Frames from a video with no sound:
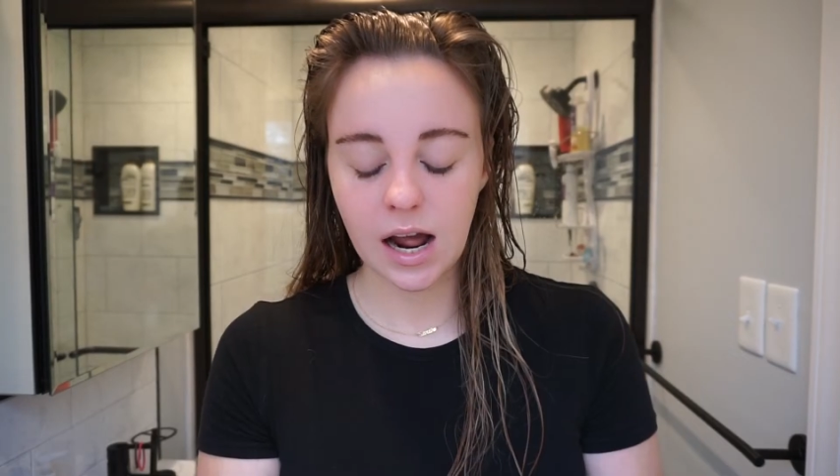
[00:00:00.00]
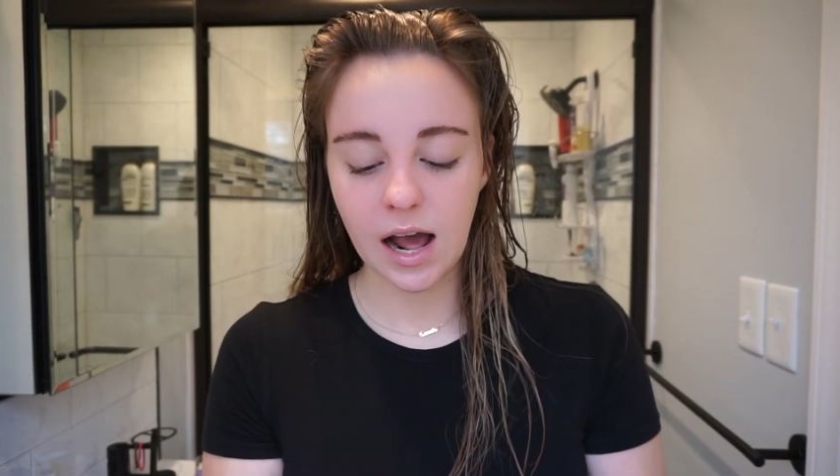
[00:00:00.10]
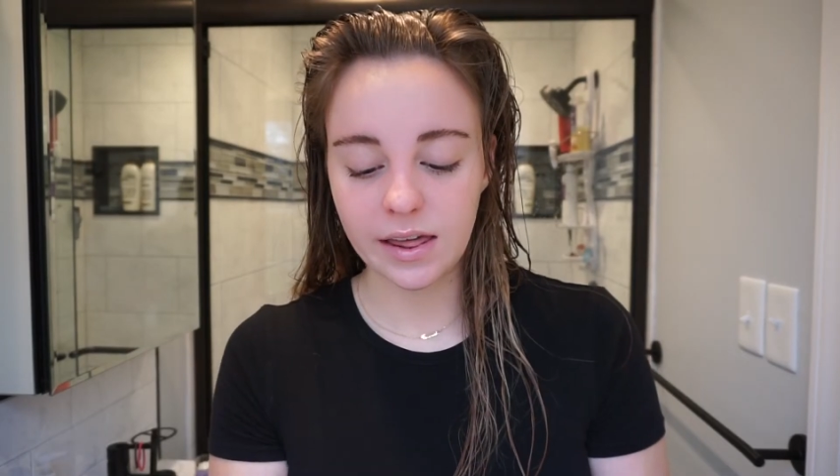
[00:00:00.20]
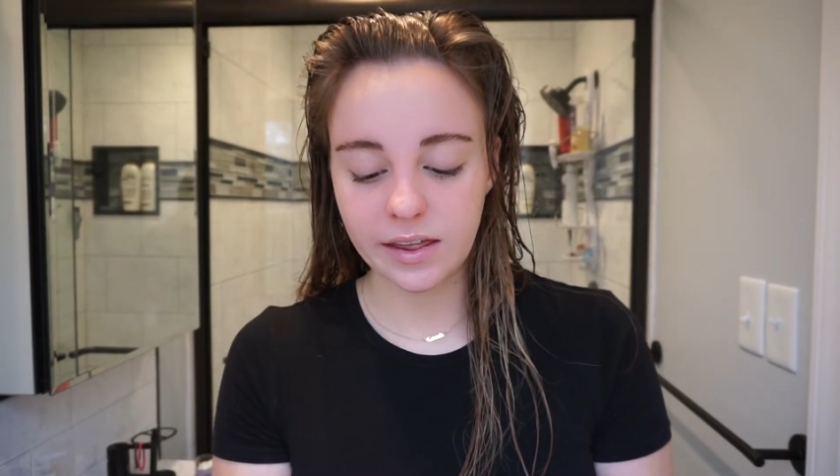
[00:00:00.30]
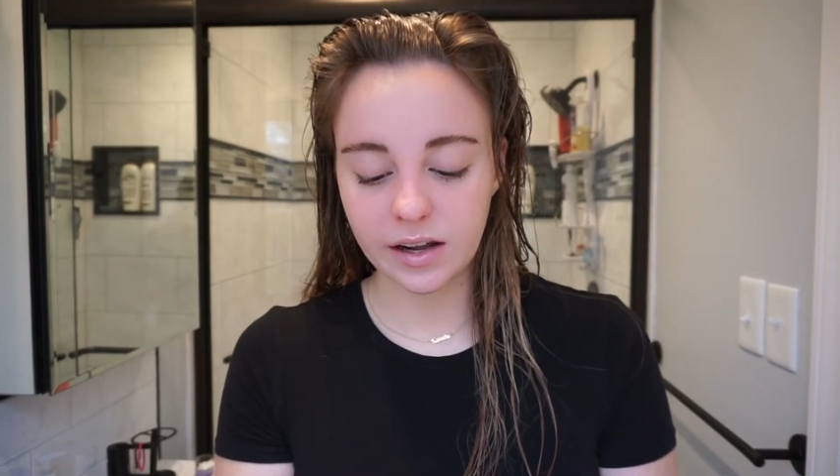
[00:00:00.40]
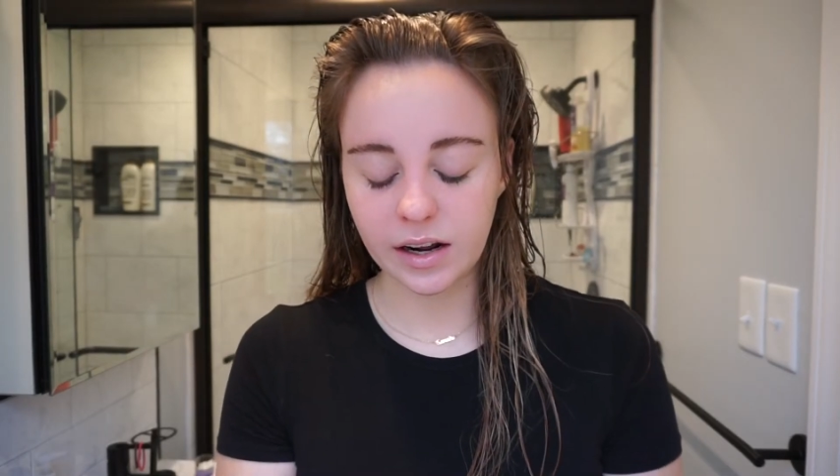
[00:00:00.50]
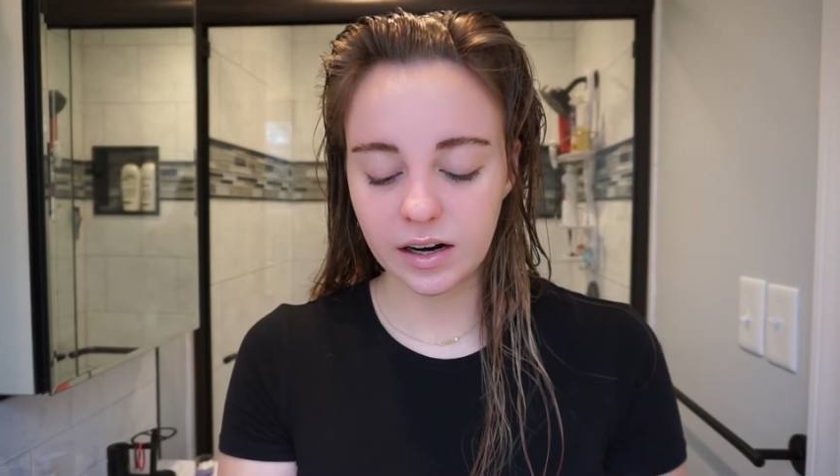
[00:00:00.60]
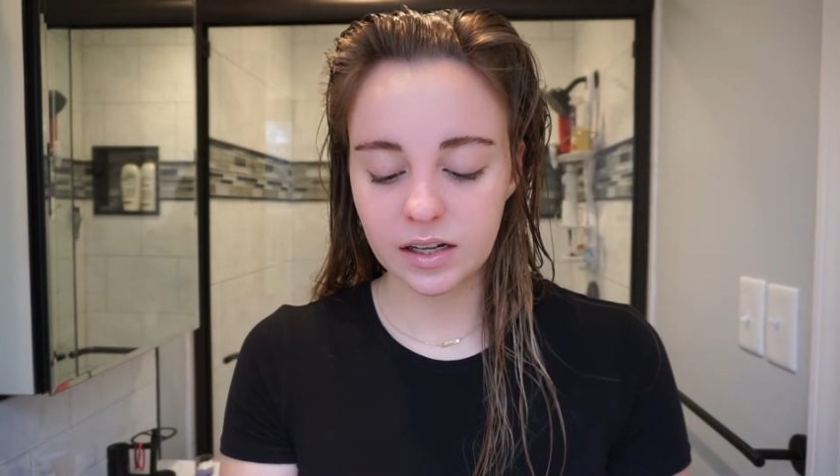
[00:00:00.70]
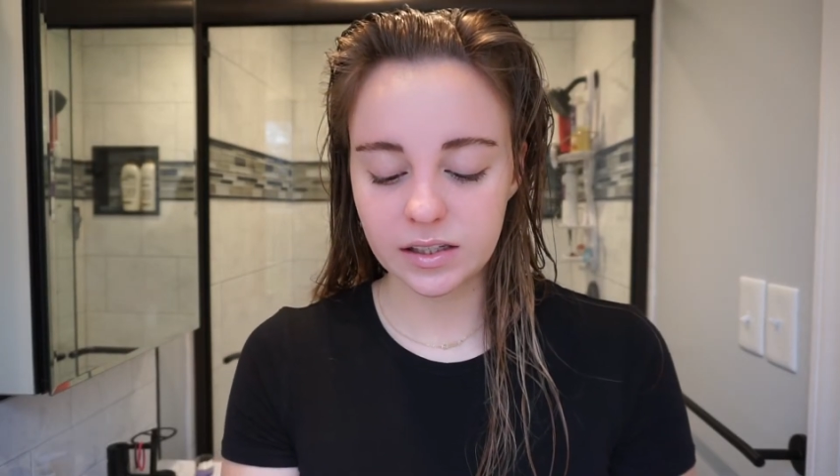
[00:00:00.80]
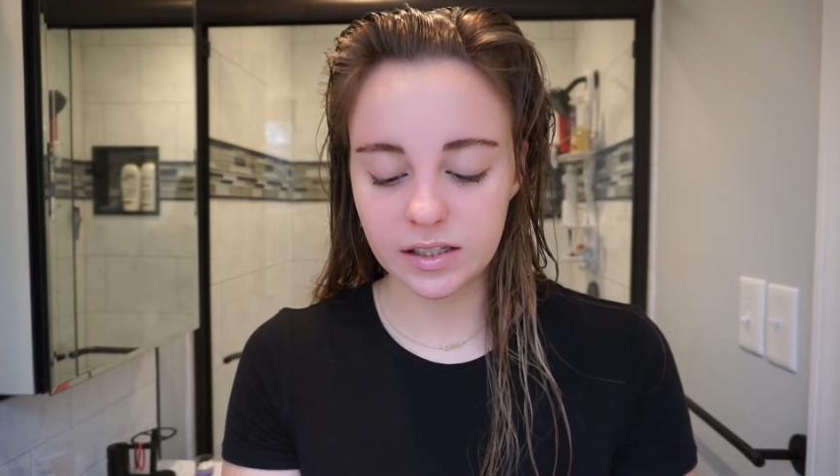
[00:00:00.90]
I think I
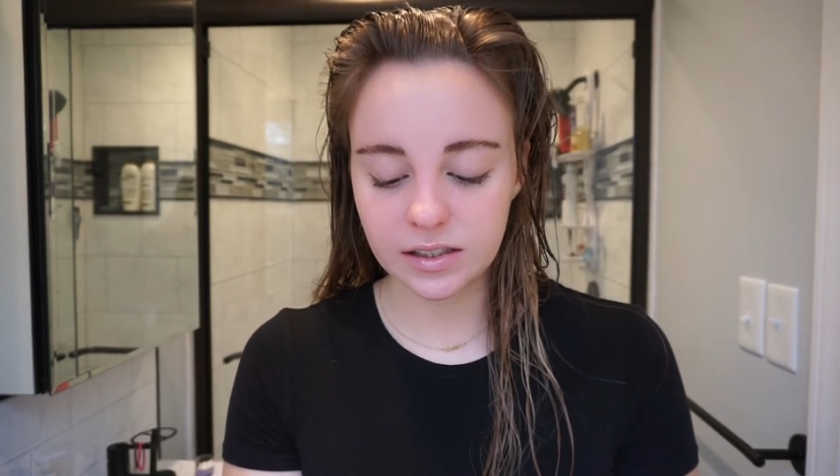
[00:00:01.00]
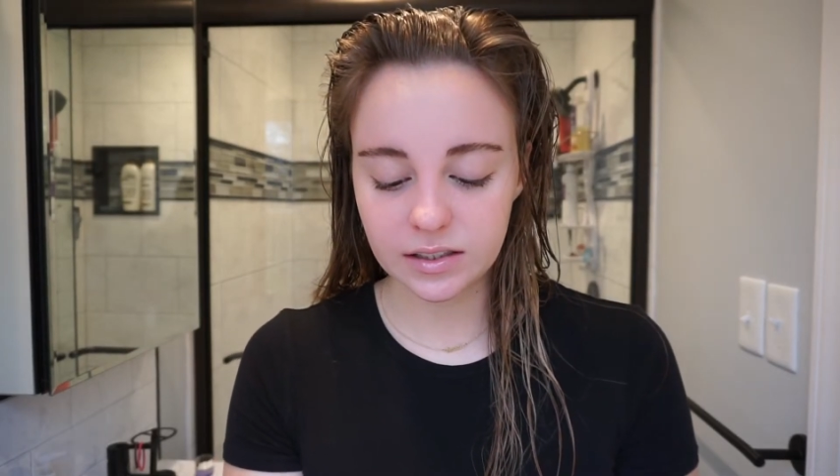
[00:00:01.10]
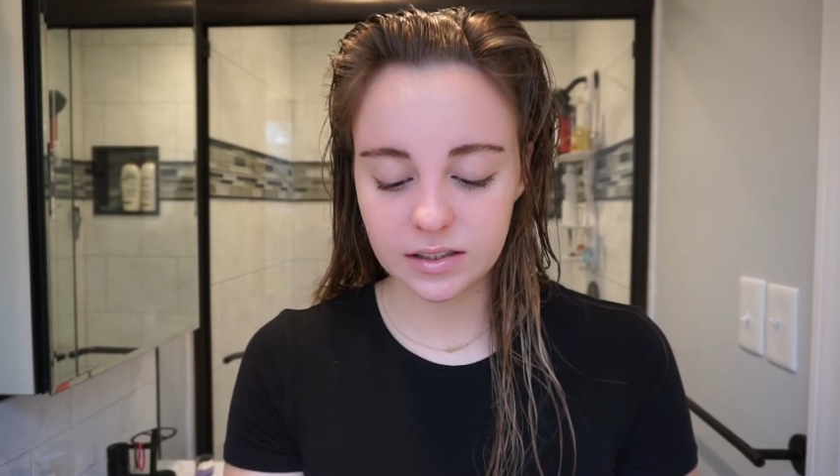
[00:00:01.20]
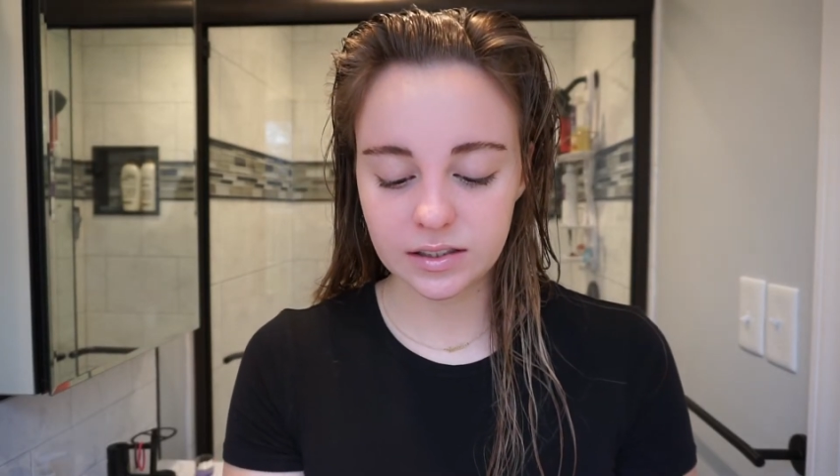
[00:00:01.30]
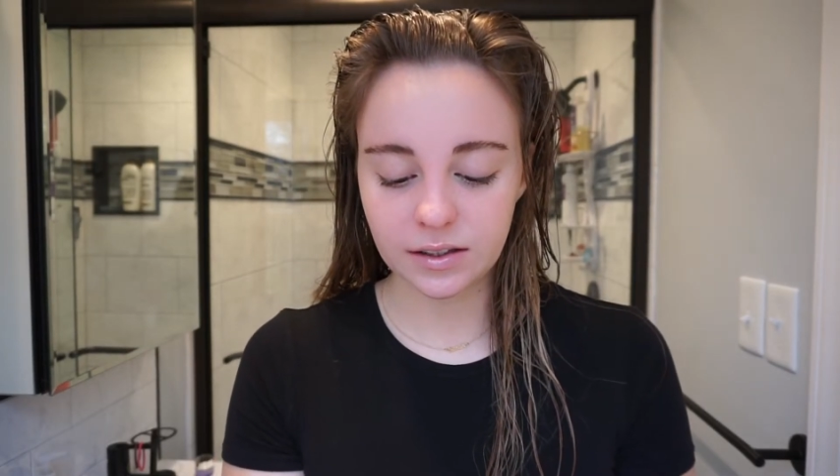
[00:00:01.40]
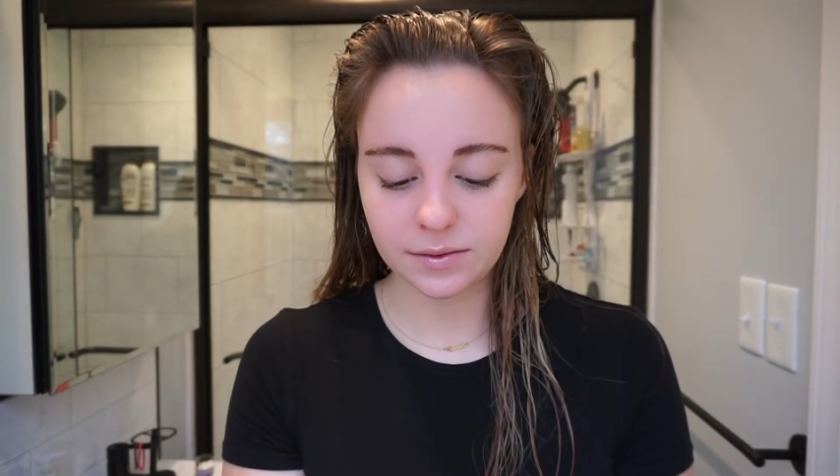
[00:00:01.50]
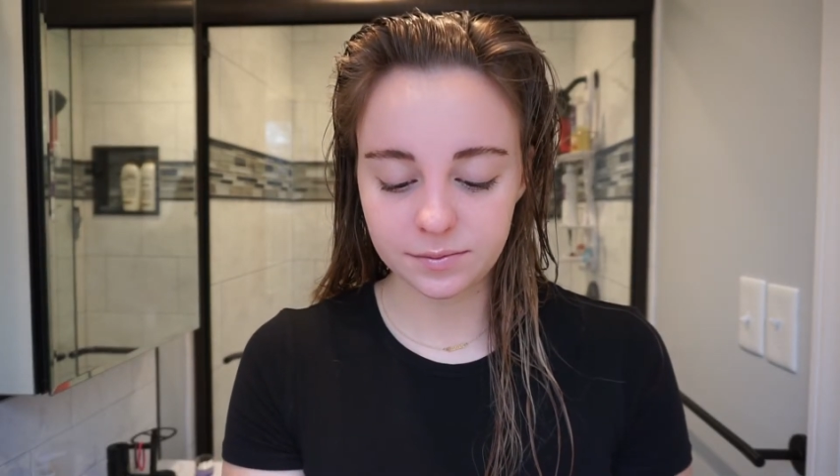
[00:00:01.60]
got this